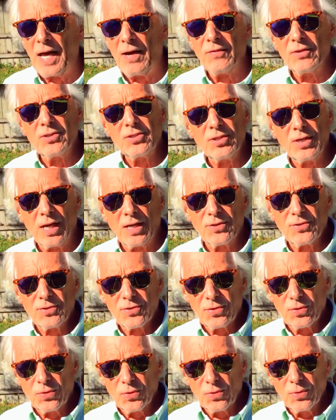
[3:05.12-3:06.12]
have a chance
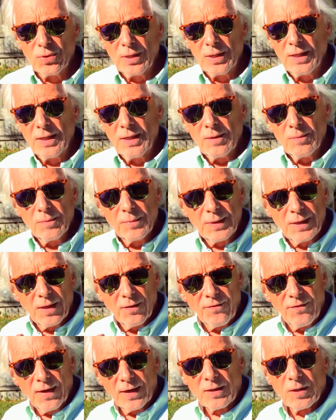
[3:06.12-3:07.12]
to be
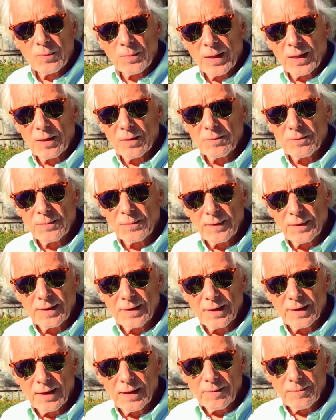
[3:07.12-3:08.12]
affected by
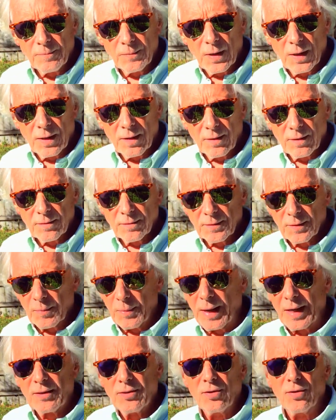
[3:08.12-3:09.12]
the
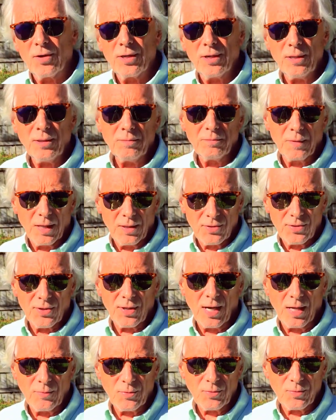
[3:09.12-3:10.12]
bacteria,
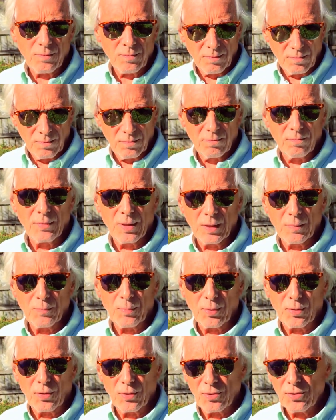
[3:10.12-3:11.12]
enzymes being
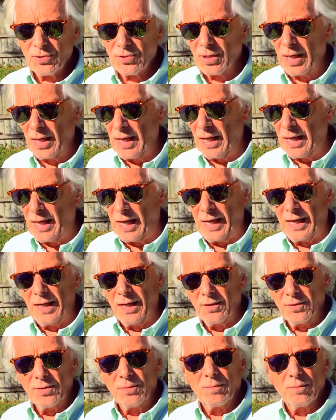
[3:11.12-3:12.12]
produced,
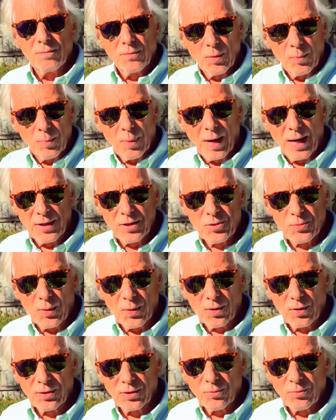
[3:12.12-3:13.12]
and the bond is
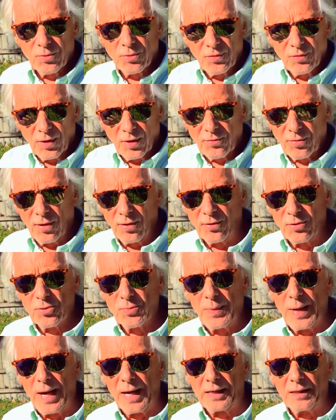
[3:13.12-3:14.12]
broken. Resveratrol goes
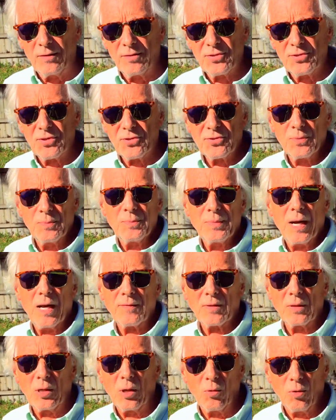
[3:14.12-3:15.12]
back into the system, back
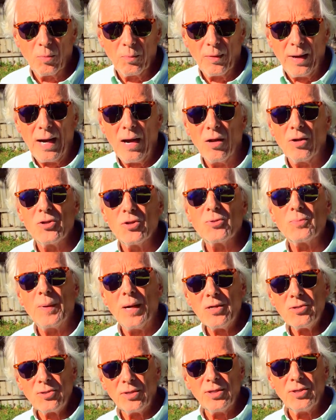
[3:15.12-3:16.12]
in the lower bowel,
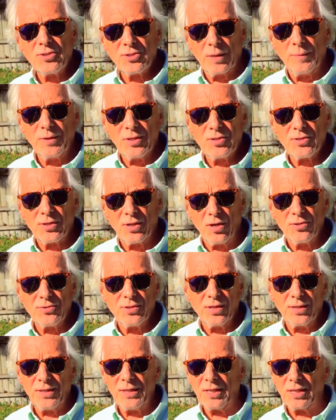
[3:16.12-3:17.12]
especially in some of these cells
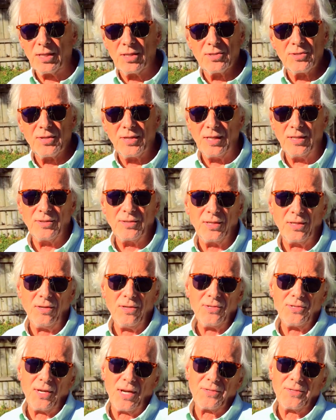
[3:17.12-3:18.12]
that need it, because the
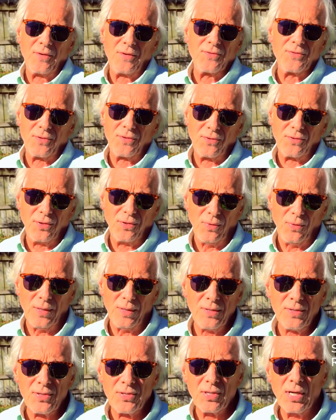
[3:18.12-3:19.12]
enterocytes have
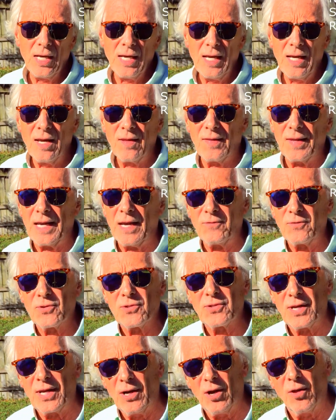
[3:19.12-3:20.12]
sirtuins. They have to
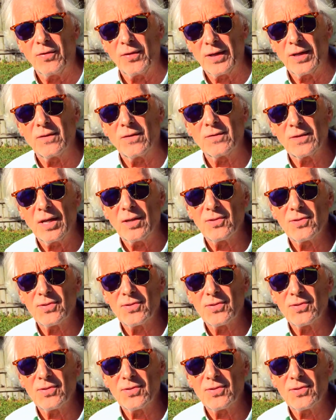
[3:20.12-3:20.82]
stay healthy and